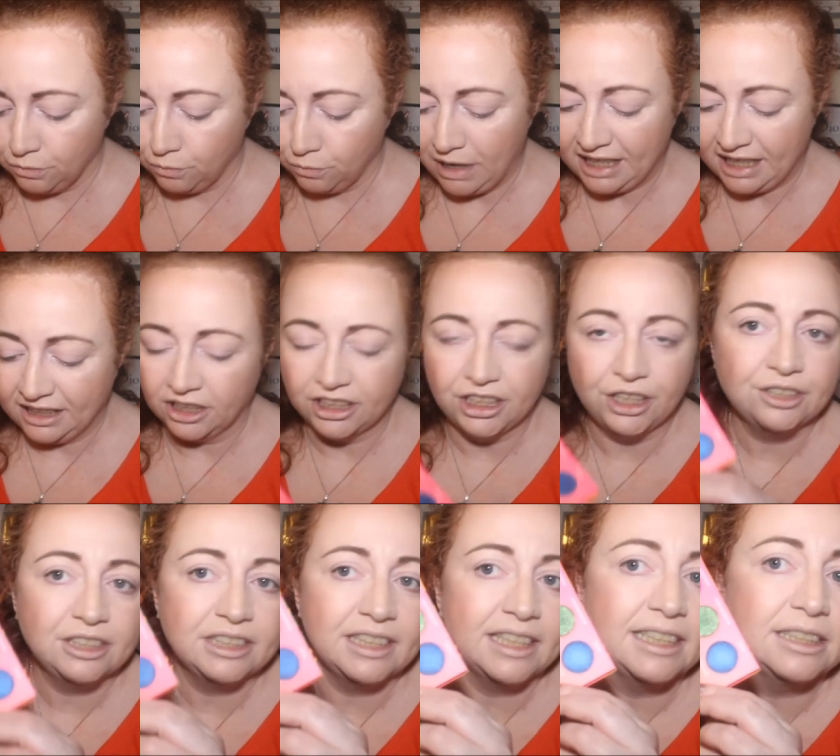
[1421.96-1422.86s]
why not
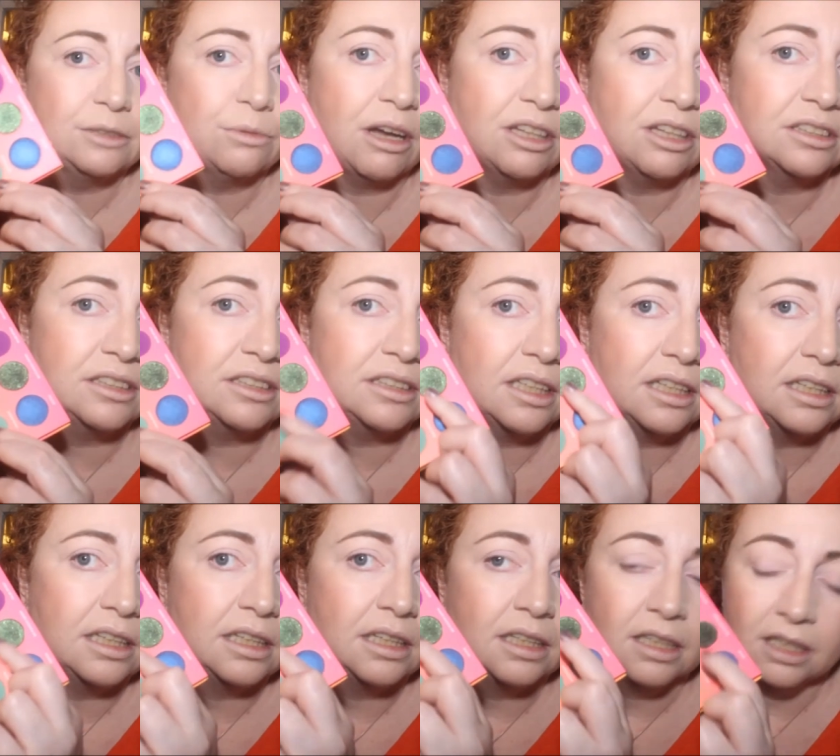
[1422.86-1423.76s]
use these ones
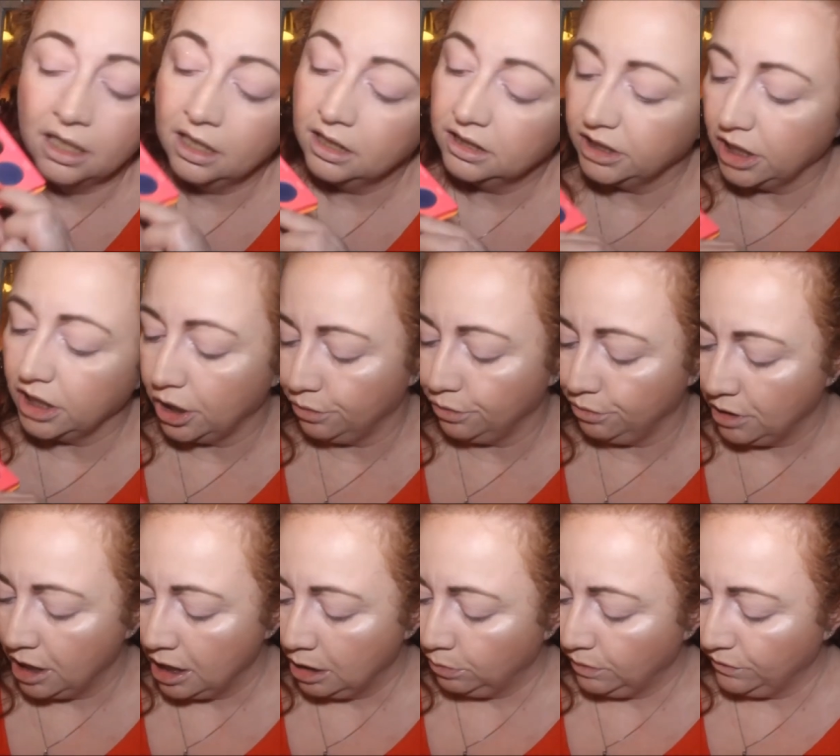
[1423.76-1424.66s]

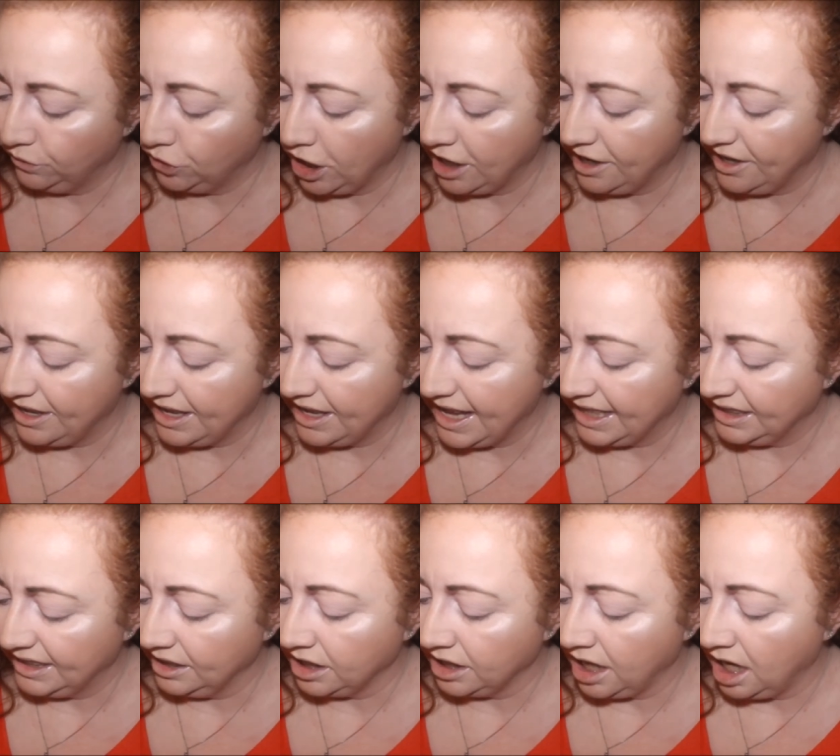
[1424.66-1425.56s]
so we've got
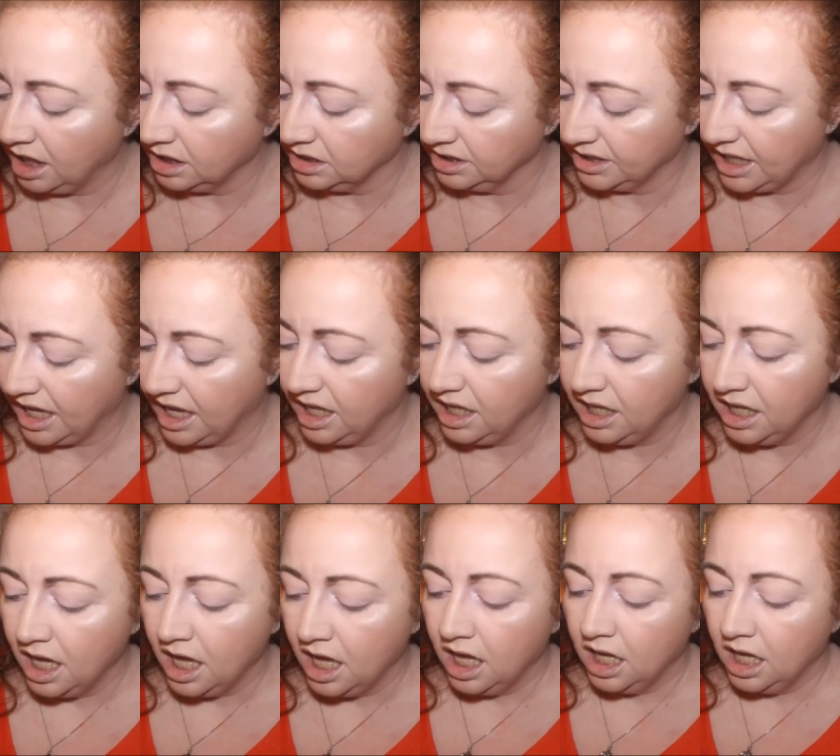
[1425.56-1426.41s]
anaconda